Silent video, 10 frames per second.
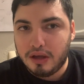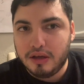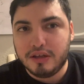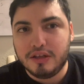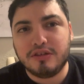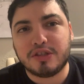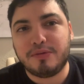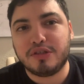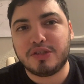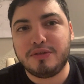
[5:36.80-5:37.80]
you know, it's
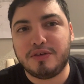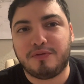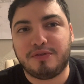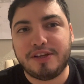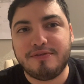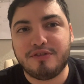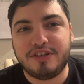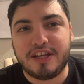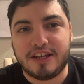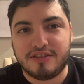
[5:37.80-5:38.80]
supposed to be a flavor
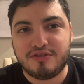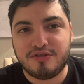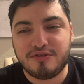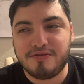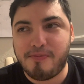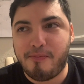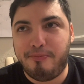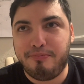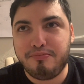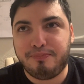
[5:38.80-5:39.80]
enhancer,
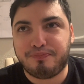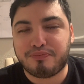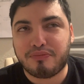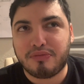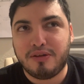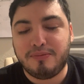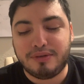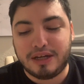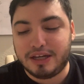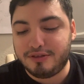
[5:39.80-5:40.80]

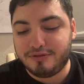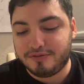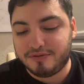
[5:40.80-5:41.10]
but I don't